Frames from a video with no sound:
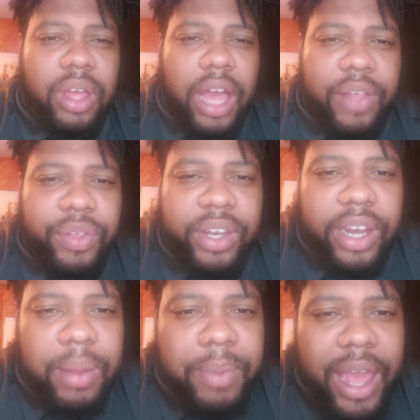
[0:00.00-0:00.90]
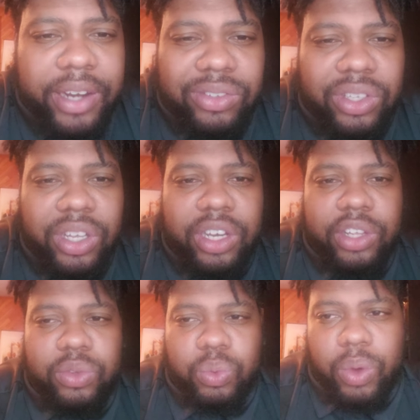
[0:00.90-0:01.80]
I think that I'm not as good
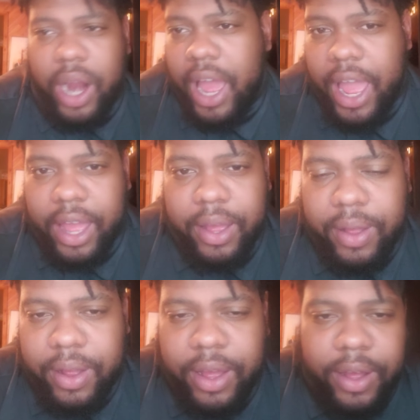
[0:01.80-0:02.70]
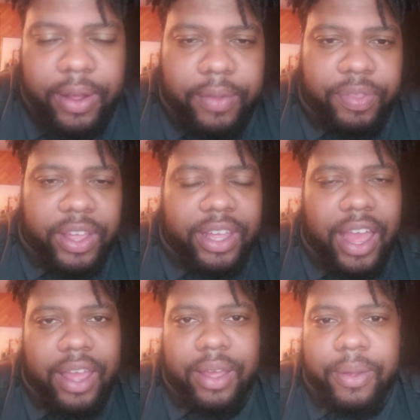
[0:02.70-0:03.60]
as what I think
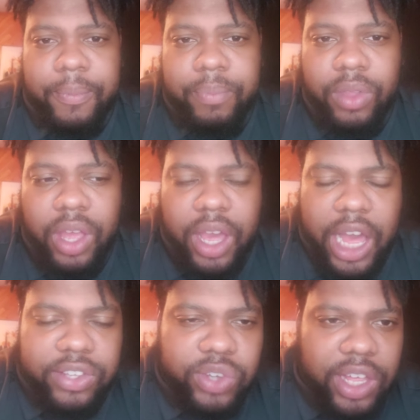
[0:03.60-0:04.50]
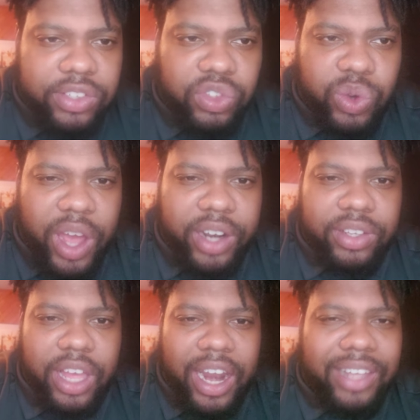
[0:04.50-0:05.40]
I am. I try
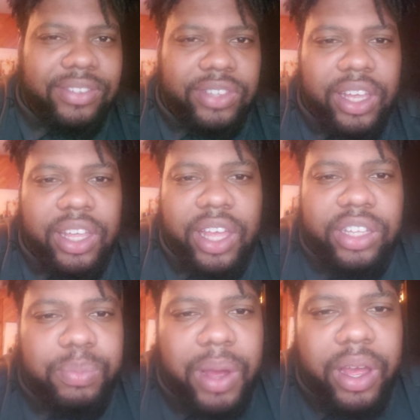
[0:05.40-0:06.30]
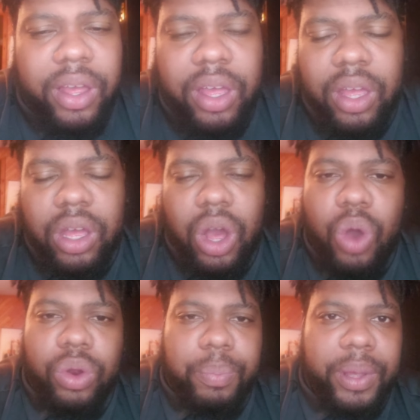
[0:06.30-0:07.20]
to and I second guess my
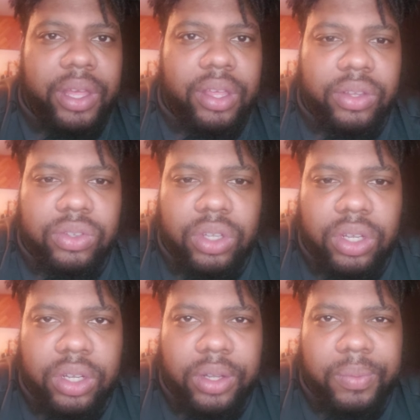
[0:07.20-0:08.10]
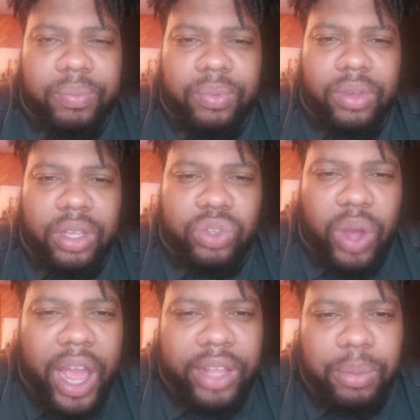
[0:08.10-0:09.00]
own opinions.
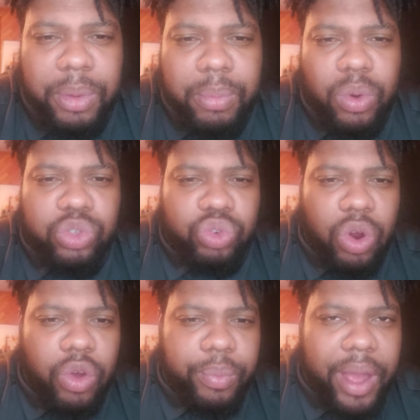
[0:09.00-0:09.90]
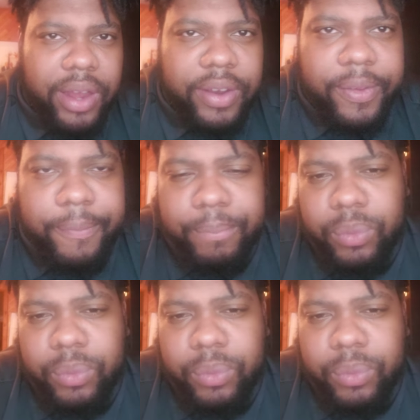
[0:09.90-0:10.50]
So I have to be more strong minded.